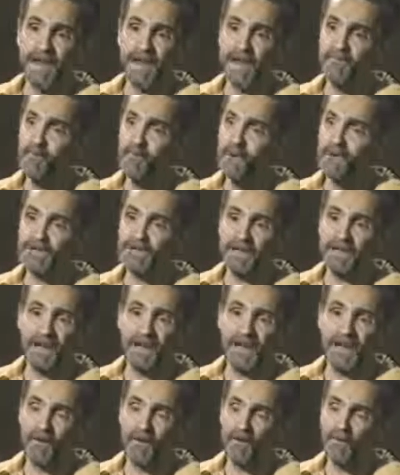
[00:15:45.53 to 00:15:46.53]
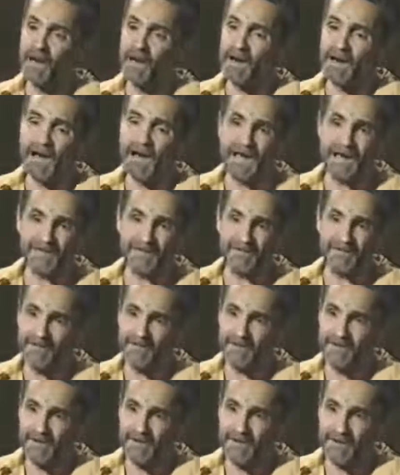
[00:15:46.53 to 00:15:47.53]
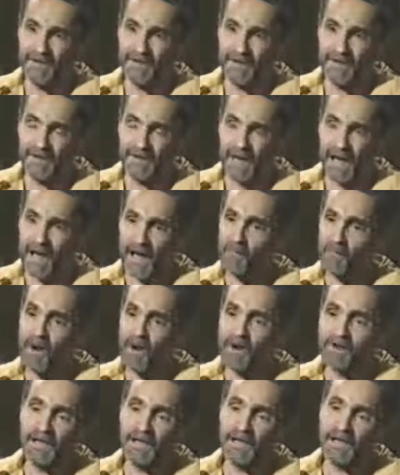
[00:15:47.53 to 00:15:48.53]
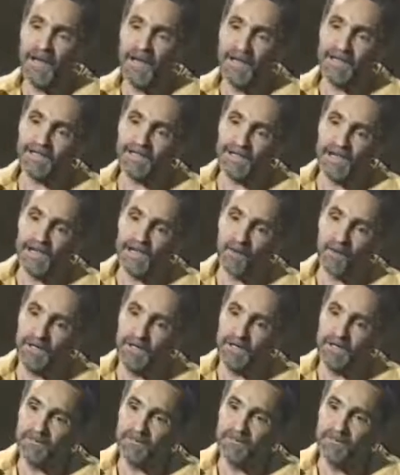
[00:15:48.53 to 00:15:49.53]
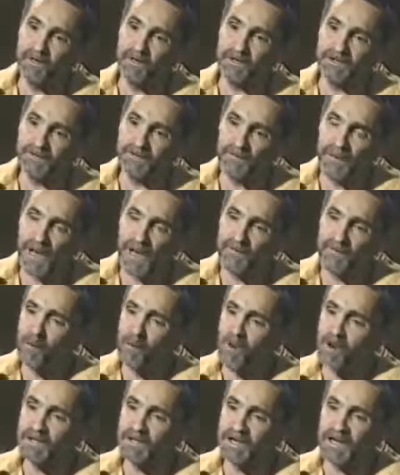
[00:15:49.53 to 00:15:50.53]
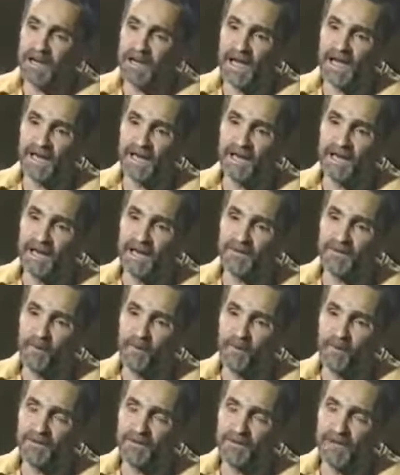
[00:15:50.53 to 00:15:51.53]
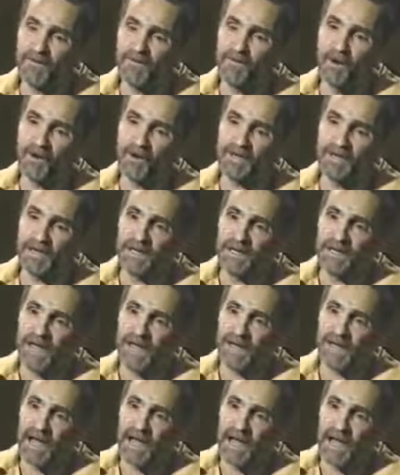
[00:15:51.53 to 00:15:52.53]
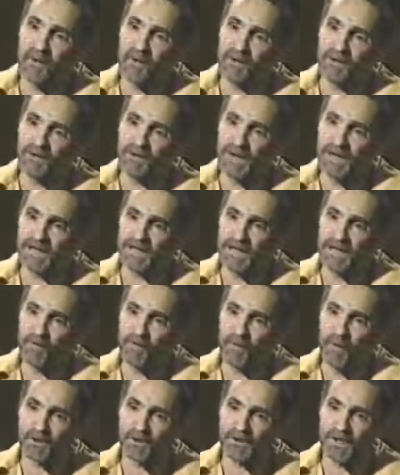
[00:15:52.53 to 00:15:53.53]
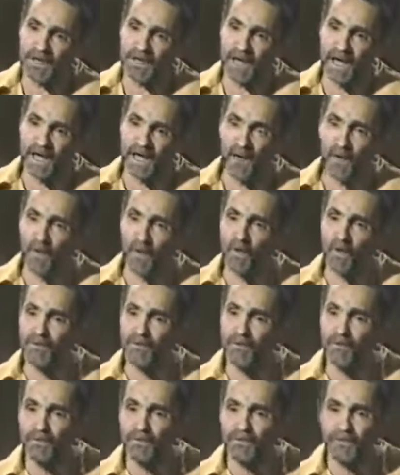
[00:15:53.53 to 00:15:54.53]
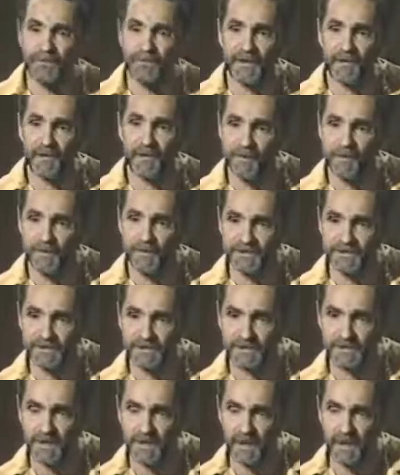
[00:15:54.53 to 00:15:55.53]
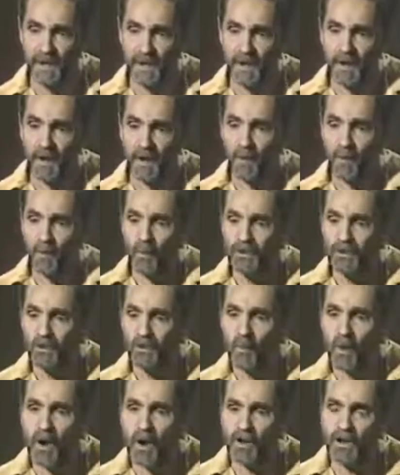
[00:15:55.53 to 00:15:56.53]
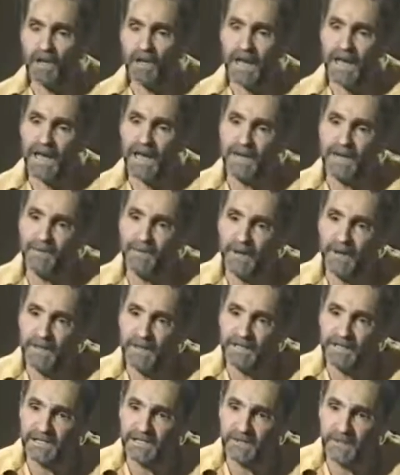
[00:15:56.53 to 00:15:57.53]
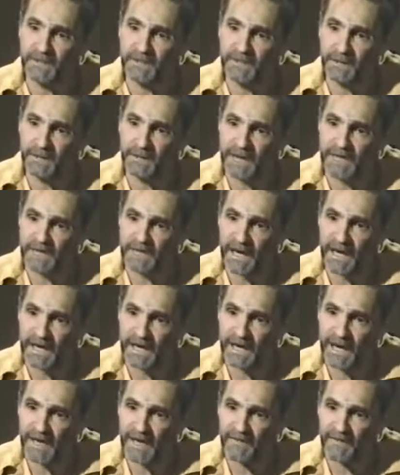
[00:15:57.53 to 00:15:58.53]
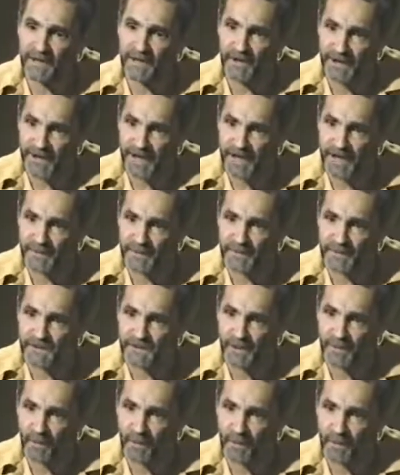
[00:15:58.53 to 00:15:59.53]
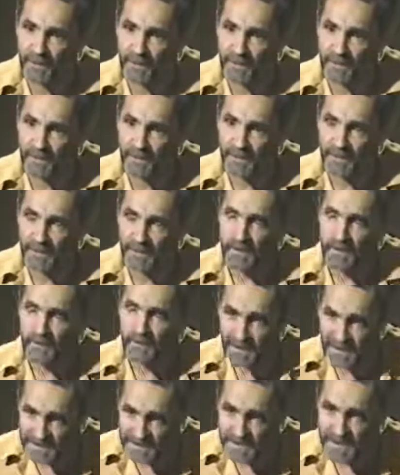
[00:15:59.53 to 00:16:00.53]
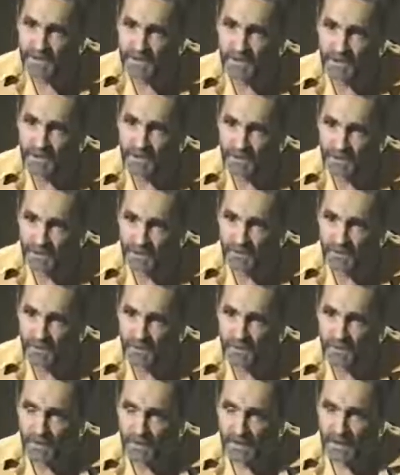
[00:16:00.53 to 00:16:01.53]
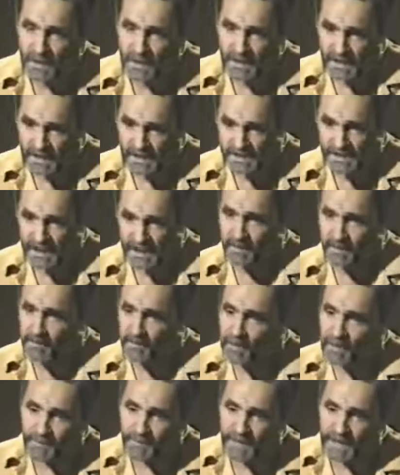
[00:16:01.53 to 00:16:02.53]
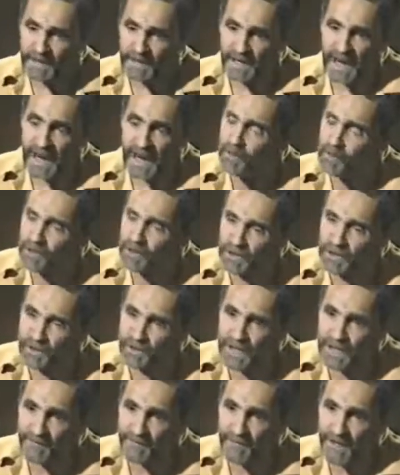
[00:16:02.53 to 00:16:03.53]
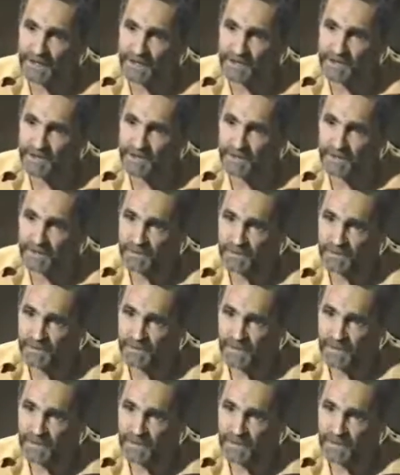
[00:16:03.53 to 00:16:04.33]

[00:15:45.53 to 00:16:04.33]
I've walked that line all my life. I've walked that line in San Quentin and Folsom. I've walked that line in Leavenworth. I've walked that line in Alcatraz. I've walked that line all through the federal prisons. When you walk a line in the penitentiary and somebody's got a knife and they're headed for someone, the best thing you can do is tell them, look, man, I wouldn't do that if I was you.